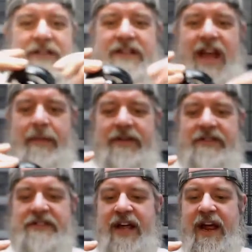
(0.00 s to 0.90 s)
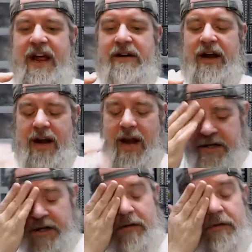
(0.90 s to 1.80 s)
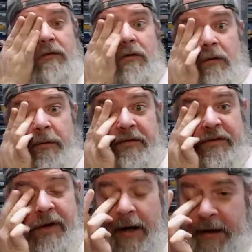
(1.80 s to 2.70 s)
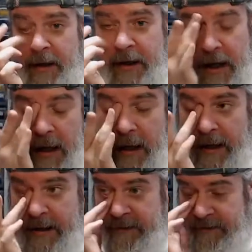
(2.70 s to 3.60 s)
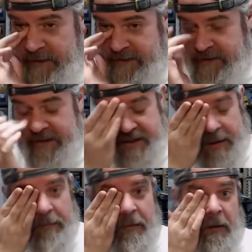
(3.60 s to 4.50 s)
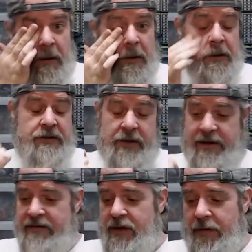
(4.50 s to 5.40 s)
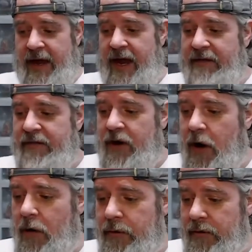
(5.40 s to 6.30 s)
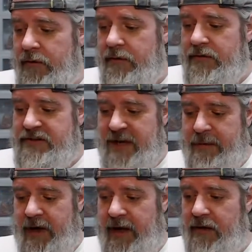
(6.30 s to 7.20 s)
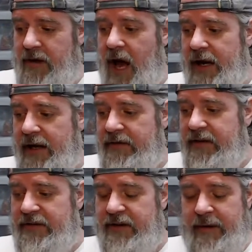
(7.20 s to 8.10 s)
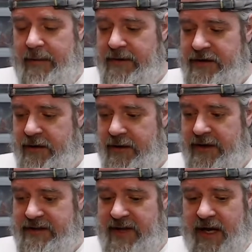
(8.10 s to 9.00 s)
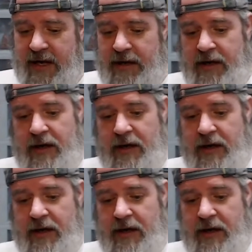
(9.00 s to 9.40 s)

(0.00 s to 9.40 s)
Znap has a standard connection to Technic and system. So even though they have their own separate interlocking system that I'm going to show you in a second,